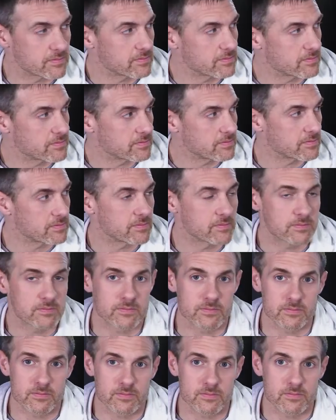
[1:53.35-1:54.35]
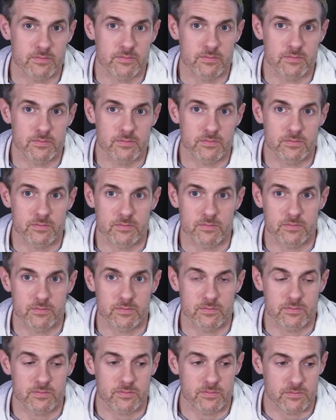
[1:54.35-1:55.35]

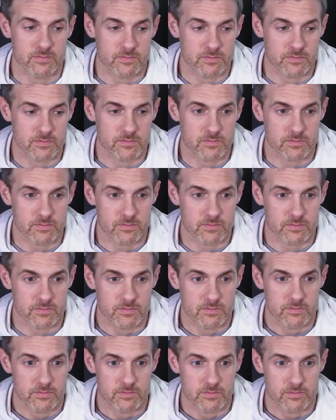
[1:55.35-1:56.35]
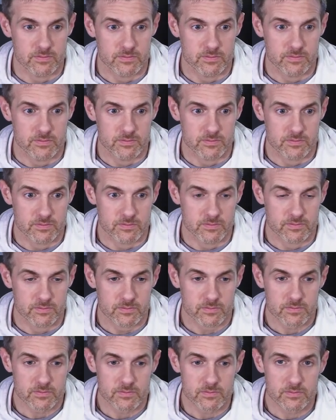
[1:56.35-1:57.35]

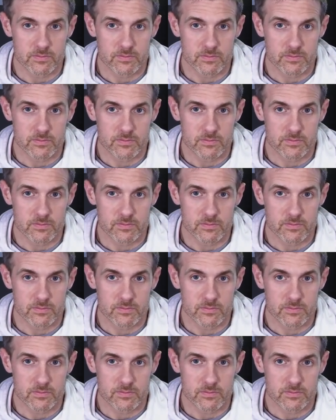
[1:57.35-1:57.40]
This person isn't speaking.